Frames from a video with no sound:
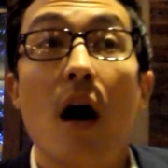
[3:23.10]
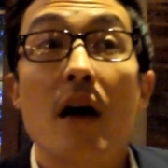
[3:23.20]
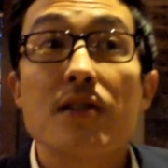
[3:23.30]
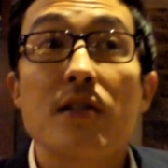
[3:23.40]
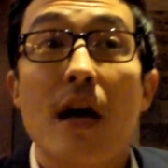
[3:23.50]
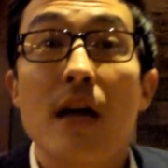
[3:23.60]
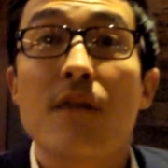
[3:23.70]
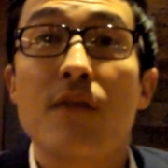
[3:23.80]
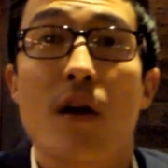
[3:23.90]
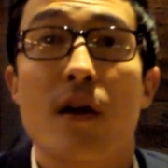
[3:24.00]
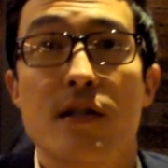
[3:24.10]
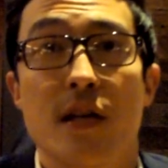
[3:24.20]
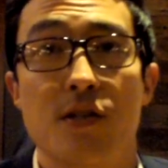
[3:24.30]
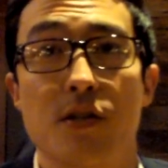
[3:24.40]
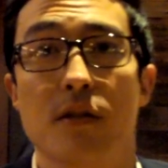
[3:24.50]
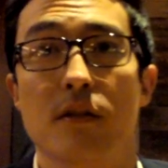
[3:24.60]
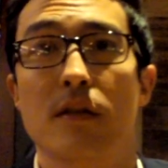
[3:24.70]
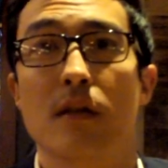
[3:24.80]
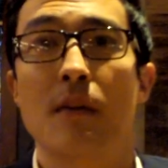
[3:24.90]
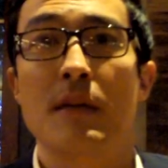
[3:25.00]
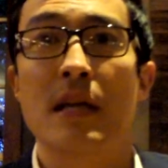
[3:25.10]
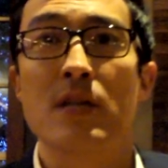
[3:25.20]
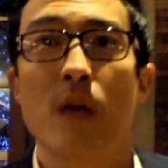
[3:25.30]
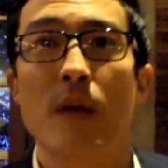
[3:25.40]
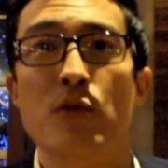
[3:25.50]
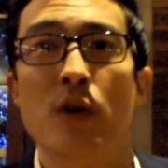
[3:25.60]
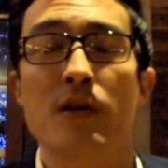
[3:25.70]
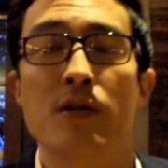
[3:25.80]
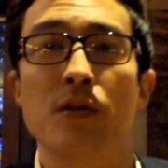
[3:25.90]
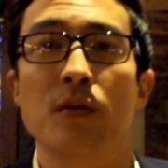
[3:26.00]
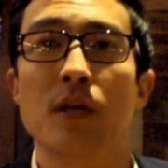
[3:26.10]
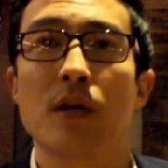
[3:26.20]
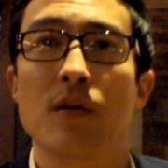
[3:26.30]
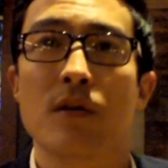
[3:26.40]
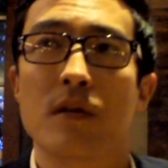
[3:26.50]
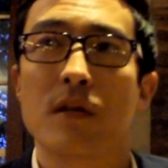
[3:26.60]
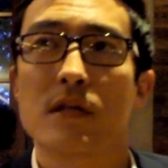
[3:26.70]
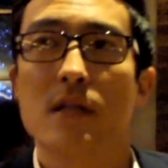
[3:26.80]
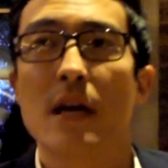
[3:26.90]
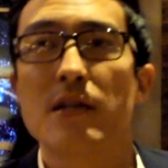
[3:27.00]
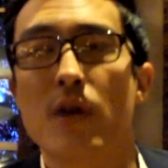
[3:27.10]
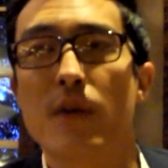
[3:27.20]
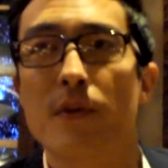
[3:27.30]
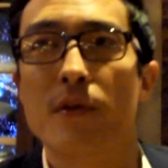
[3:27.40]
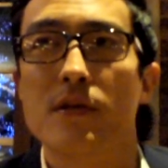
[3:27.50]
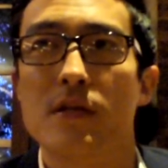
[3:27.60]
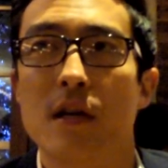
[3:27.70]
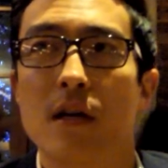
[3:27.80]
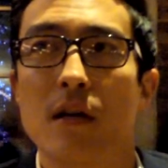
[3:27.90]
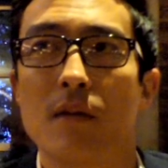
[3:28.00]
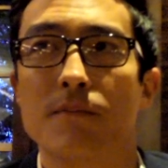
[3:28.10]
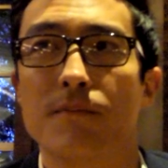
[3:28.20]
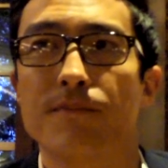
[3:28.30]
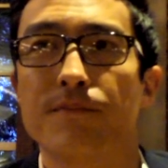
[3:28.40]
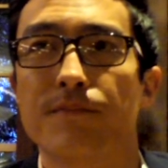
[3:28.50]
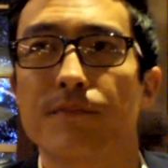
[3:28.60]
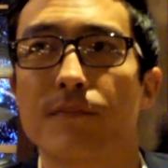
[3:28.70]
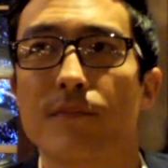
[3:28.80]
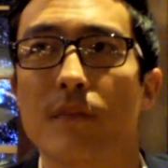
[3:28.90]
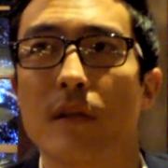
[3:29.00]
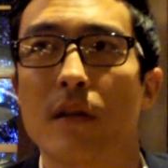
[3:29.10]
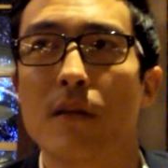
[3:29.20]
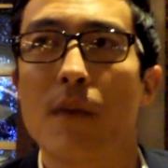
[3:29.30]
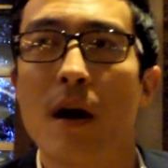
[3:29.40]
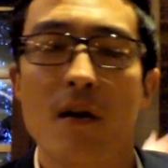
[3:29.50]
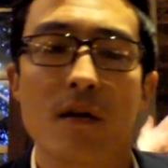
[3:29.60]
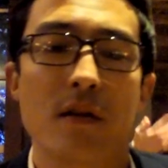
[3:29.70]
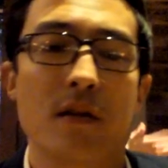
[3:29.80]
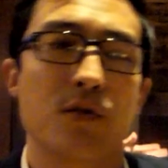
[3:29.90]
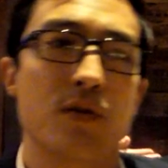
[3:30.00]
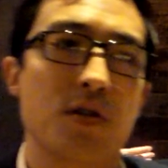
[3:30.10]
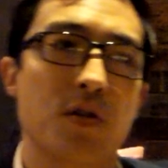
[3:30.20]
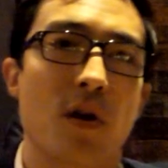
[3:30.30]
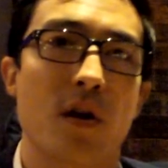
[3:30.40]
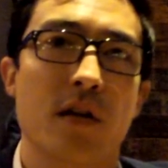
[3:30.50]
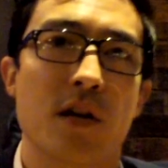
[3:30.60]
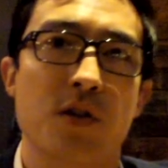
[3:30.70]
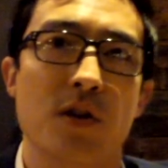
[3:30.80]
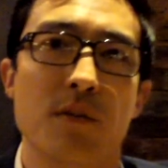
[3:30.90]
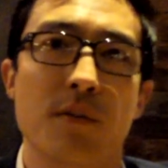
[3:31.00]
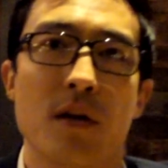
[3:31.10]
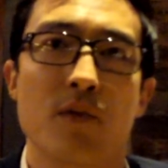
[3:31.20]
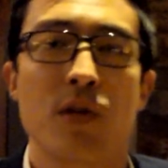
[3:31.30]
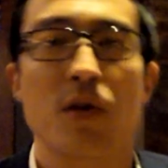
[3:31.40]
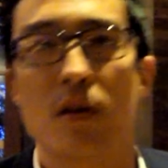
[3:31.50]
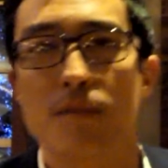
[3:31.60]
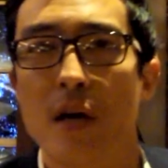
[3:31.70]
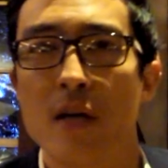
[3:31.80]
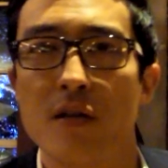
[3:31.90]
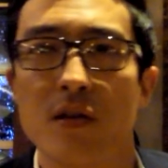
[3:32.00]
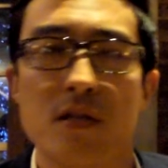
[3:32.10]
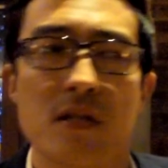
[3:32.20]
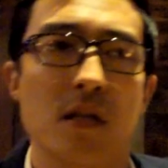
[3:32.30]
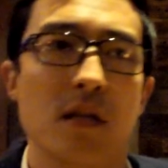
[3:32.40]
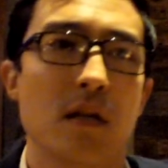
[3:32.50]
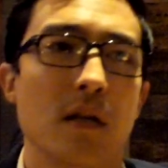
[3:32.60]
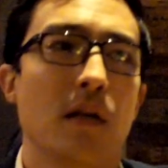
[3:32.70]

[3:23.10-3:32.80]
Honestly, I love the architecture. I mean, that's what I'm drawn to. The skyscrapers, the modern and the traditional architecture on the Bund. We go to the Bund, you can see